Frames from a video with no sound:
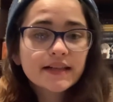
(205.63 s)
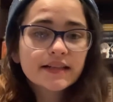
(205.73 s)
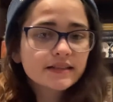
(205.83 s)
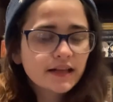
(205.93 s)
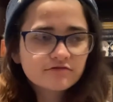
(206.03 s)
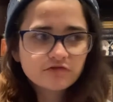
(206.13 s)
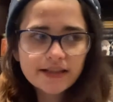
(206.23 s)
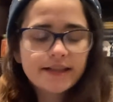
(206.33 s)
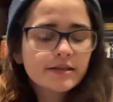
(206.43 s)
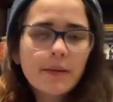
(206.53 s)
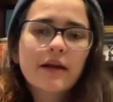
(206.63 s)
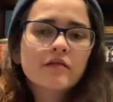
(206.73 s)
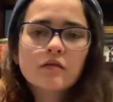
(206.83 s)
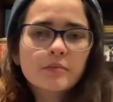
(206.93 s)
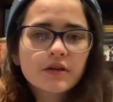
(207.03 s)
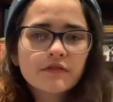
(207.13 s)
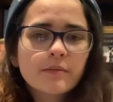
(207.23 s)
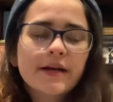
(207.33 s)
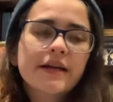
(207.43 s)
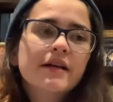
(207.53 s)
It like really depends on the book for
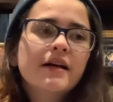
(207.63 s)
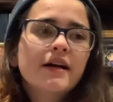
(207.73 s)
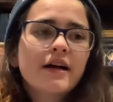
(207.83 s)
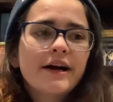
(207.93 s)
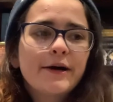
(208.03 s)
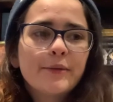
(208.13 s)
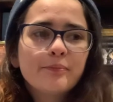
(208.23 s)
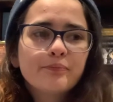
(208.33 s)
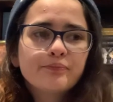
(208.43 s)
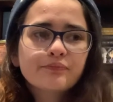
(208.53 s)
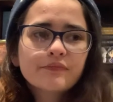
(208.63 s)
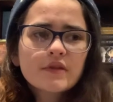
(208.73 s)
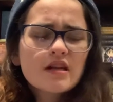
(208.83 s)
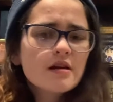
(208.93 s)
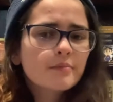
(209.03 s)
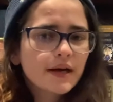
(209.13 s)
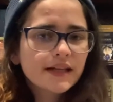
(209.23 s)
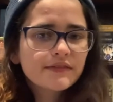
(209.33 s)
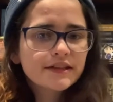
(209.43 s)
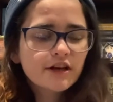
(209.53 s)
me. But I
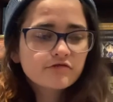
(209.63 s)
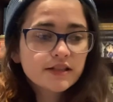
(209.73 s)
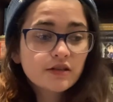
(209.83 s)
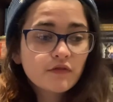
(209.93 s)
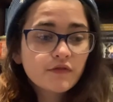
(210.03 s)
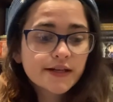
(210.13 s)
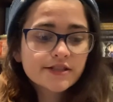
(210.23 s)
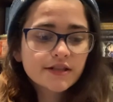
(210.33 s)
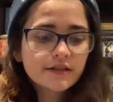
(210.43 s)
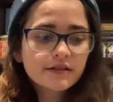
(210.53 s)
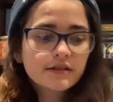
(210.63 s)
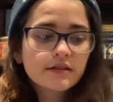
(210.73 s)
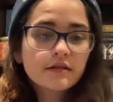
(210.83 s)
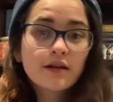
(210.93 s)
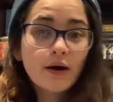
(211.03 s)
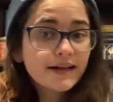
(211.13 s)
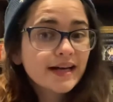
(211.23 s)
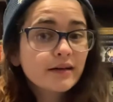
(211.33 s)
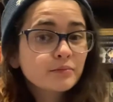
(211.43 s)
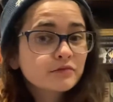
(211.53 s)
definitely don't read non-fiction, though I
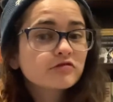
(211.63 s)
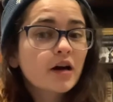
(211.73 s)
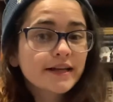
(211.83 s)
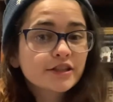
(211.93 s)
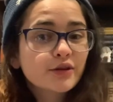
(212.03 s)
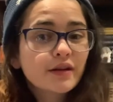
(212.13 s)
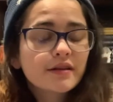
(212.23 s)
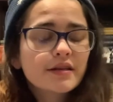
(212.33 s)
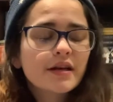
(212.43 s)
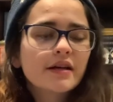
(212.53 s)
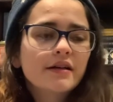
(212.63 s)
am trying to this year.